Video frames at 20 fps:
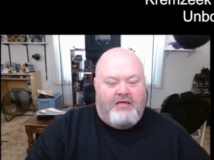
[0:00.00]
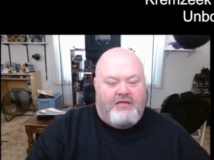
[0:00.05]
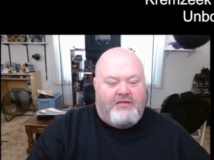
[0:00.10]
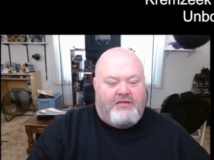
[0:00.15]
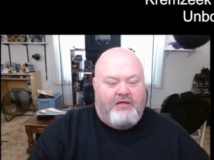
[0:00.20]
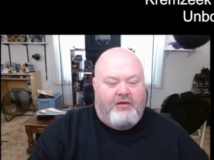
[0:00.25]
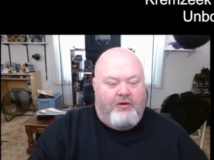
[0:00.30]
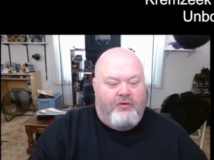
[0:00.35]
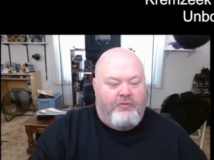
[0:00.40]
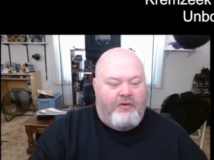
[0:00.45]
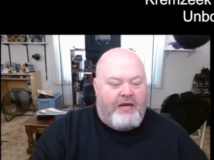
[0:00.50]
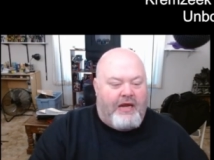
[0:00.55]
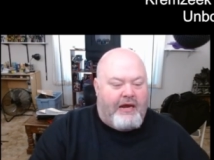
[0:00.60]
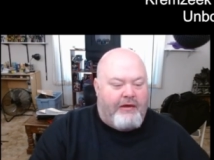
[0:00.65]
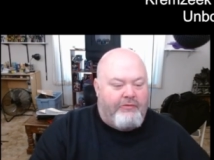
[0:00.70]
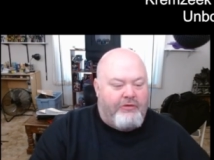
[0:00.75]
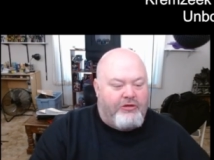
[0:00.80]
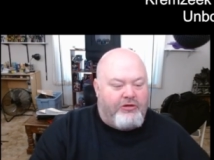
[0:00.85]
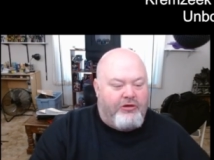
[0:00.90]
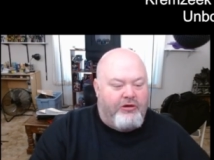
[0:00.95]
so when I
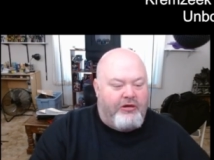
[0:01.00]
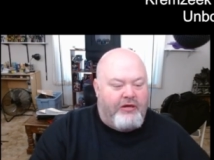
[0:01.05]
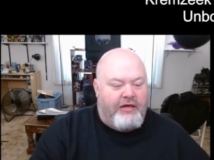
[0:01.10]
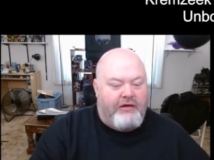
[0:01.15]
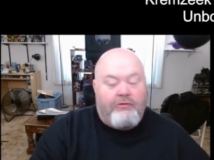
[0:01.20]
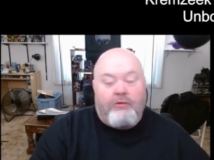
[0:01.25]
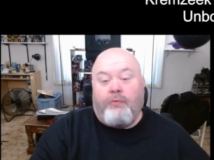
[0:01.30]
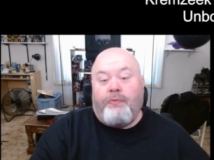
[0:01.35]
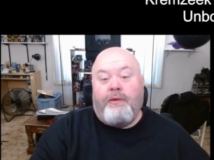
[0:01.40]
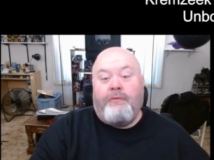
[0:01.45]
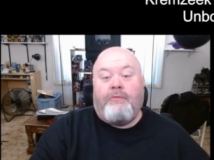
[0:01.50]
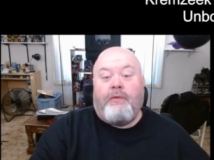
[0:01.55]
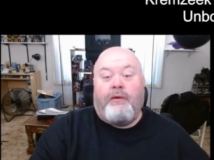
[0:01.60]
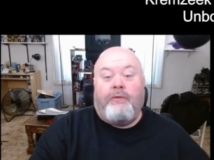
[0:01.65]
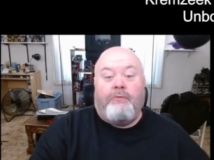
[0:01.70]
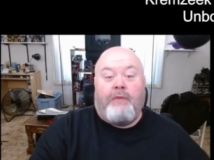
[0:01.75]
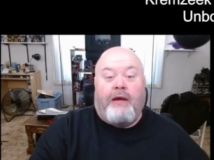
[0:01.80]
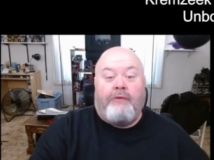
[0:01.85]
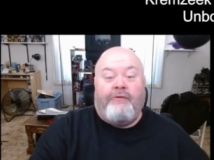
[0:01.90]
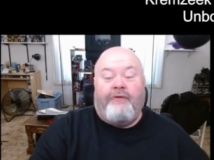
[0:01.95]
return, it will be my,
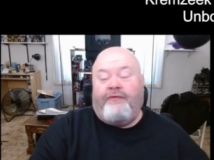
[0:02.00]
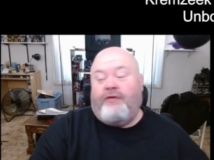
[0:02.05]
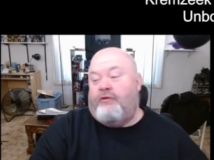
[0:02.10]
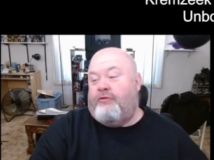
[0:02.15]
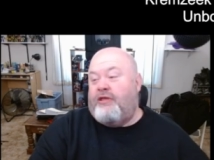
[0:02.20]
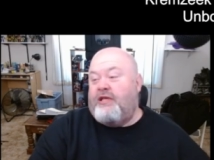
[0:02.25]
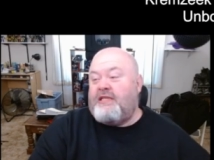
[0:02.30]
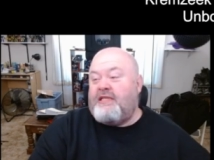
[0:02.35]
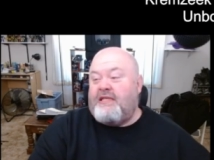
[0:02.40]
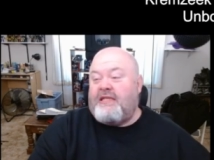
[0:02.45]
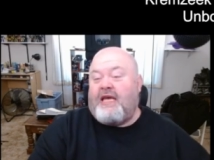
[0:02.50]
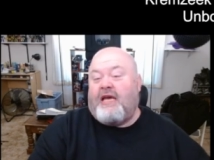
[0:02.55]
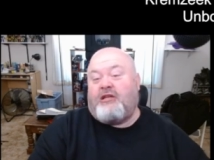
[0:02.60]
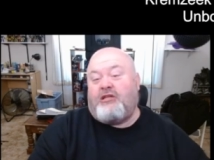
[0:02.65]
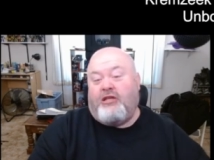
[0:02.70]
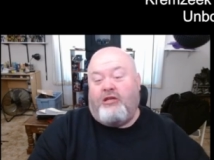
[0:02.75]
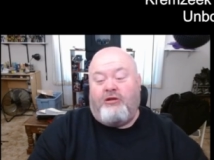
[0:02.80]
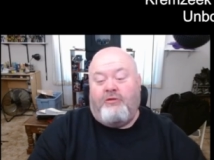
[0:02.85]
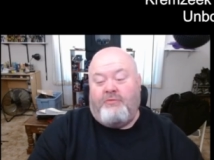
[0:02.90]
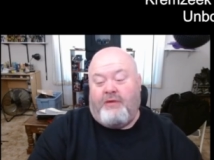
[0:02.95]
my review. This is
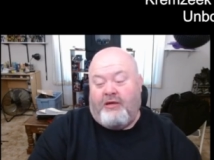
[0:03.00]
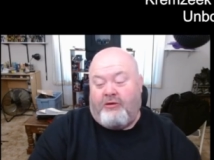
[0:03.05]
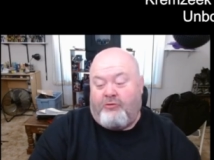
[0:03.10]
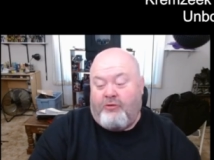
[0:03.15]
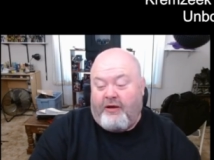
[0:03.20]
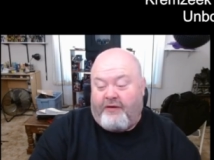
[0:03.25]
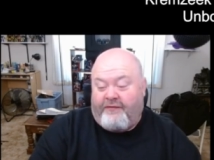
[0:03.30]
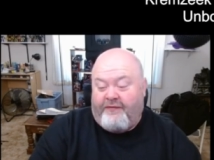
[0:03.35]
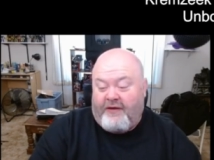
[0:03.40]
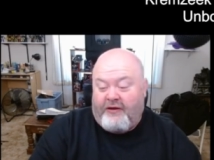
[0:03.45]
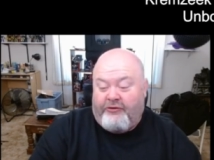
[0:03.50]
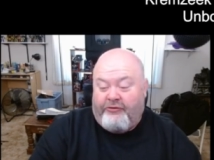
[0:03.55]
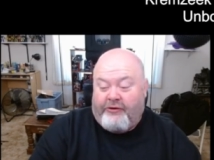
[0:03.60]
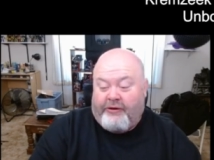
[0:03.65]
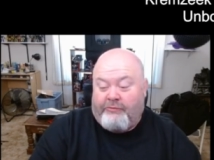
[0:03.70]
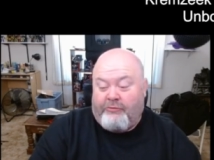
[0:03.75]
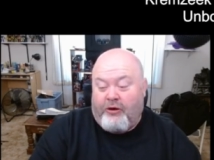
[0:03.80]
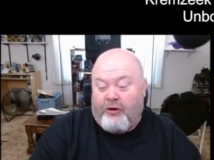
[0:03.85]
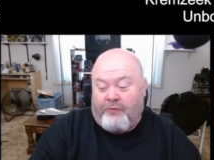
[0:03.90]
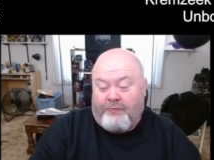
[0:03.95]
actually going to be a quick video,
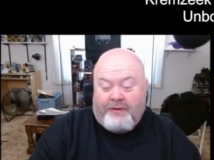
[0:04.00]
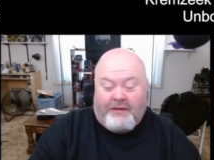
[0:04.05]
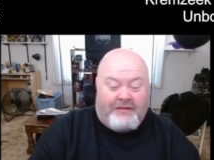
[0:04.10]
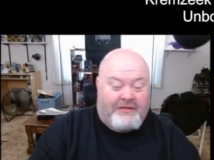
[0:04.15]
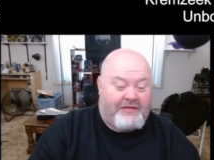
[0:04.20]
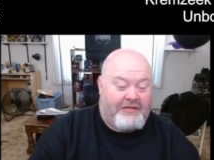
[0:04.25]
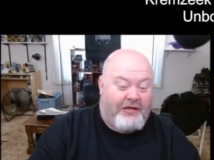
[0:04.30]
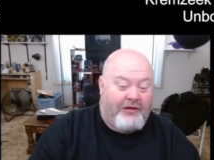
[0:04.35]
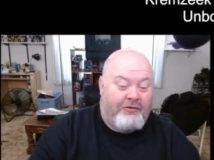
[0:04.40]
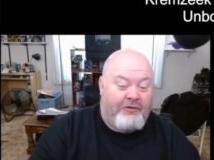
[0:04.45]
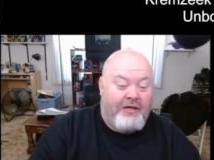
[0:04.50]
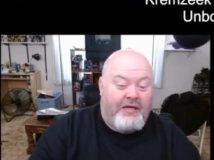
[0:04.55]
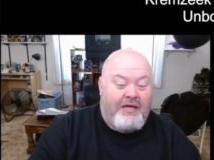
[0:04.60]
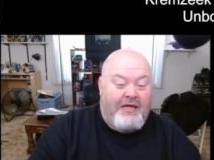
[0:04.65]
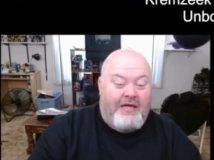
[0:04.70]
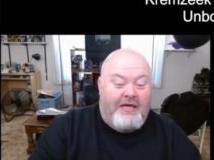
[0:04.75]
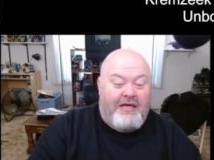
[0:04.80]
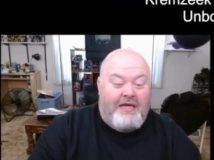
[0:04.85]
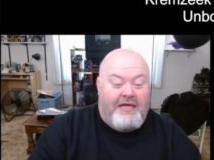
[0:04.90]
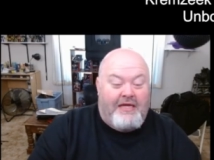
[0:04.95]
I'm hoping. So
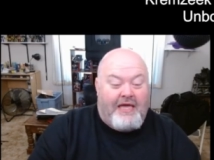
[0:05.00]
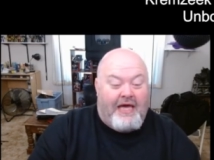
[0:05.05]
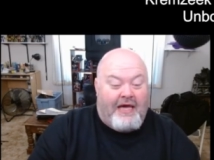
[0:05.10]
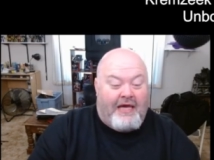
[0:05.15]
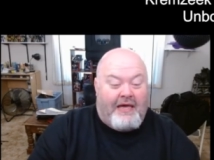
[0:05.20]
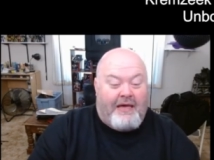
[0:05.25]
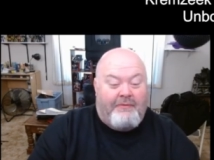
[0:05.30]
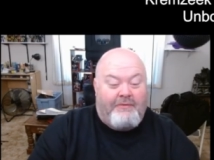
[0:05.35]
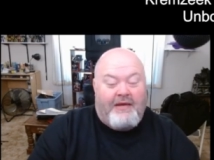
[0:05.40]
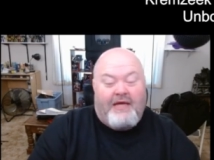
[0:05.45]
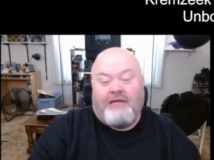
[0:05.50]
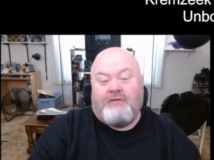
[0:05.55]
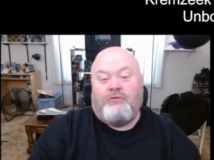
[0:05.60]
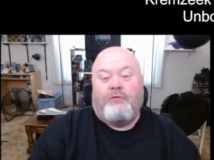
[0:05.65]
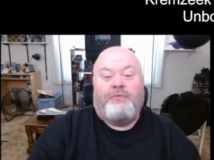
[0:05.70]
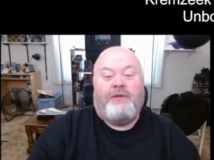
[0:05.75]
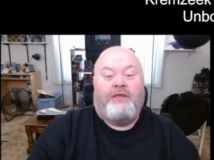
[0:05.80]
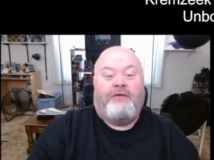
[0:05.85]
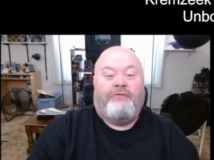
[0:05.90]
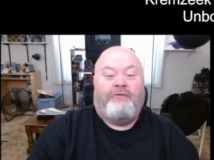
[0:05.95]
yeah, up next will
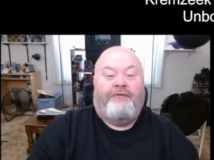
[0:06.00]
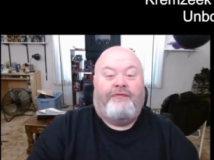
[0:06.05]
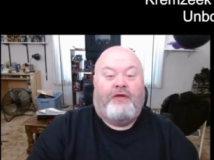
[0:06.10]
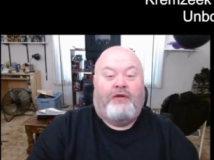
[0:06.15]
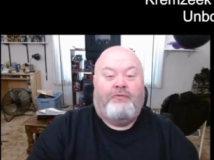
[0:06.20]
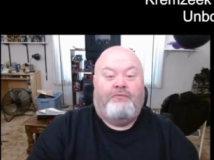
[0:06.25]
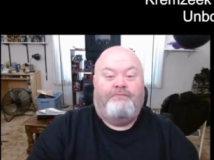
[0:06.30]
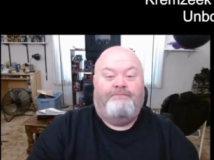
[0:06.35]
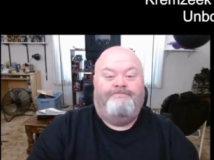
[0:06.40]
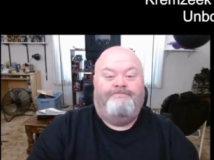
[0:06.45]
be the review.